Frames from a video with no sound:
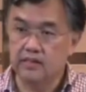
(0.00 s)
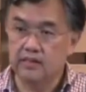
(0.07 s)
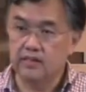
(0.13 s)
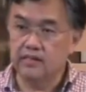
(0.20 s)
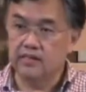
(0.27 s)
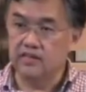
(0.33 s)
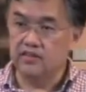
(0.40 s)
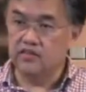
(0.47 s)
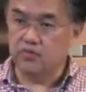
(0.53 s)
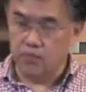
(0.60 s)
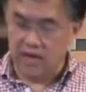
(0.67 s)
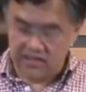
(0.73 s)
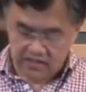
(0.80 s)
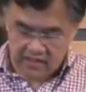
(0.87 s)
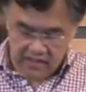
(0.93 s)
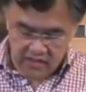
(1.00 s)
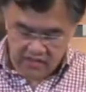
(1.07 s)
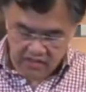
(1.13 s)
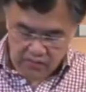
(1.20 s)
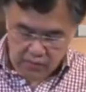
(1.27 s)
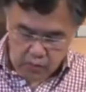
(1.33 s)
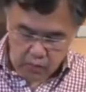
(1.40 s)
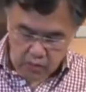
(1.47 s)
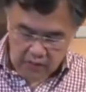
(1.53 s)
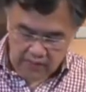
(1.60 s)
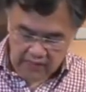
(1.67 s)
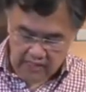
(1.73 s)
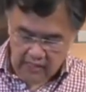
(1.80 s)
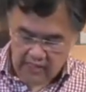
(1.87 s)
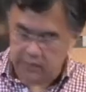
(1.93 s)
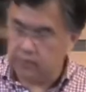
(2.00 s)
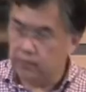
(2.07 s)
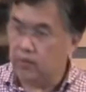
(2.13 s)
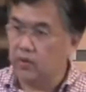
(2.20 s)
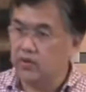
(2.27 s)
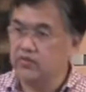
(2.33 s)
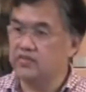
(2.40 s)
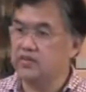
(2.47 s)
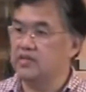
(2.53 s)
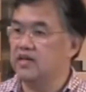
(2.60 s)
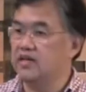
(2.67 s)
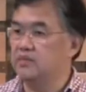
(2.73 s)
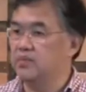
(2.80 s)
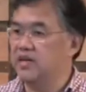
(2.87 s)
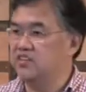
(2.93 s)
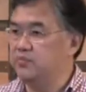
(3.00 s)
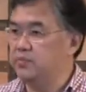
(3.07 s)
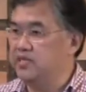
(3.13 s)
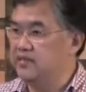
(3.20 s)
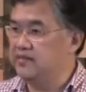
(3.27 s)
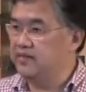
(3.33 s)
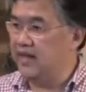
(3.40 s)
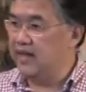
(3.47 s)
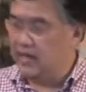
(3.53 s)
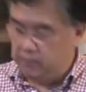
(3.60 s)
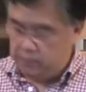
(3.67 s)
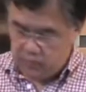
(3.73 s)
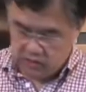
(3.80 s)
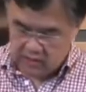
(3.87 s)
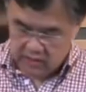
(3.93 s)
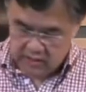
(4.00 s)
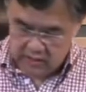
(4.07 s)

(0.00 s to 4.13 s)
It is restless, full of deadly poison, and must be tamed.